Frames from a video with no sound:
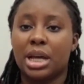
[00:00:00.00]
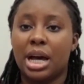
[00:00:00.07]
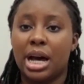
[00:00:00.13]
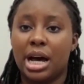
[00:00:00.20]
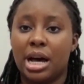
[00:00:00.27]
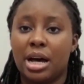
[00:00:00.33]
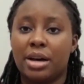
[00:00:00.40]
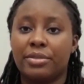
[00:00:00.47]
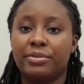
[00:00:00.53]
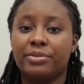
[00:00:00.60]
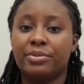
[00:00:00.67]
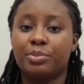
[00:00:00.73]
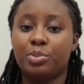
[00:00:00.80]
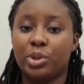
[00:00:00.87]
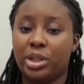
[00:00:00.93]
have
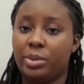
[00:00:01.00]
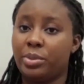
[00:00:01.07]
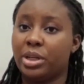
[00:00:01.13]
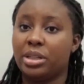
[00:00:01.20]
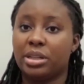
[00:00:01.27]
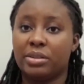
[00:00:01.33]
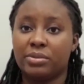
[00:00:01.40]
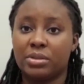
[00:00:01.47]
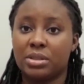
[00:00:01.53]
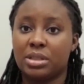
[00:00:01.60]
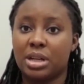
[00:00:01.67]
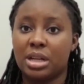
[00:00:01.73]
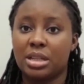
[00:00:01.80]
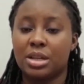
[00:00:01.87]
bulimia nervosa.